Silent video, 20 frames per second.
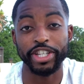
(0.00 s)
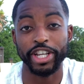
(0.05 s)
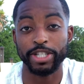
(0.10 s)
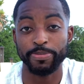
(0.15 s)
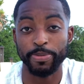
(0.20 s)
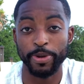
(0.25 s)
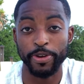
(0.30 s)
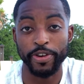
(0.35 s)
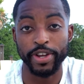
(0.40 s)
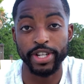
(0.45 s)

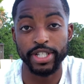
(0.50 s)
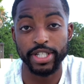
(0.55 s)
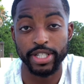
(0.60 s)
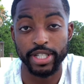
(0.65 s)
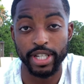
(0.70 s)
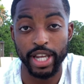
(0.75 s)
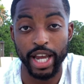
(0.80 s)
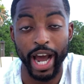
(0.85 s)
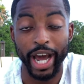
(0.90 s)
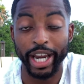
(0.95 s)

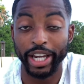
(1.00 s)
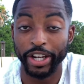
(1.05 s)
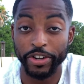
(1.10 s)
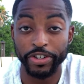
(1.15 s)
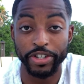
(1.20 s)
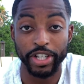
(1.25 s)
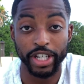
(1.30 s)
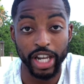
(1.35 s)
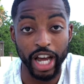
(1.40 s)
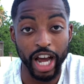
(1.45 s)
experience. I
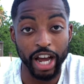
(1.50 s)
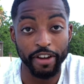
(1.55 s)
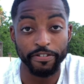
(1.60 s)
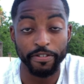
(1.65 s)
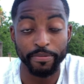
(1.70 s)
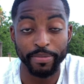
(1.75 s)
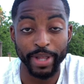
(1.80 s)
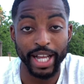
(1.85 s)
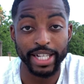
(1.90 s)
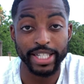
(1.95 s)
learned a lot
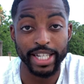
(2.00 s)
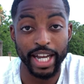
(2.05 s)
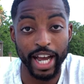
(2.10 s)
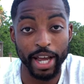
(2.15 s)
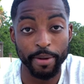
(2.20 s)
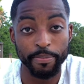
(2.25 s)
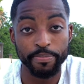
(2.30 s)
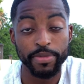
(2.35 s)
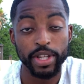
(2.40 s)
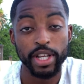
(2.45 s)
from that
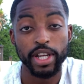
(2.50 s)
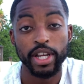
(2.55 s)
time.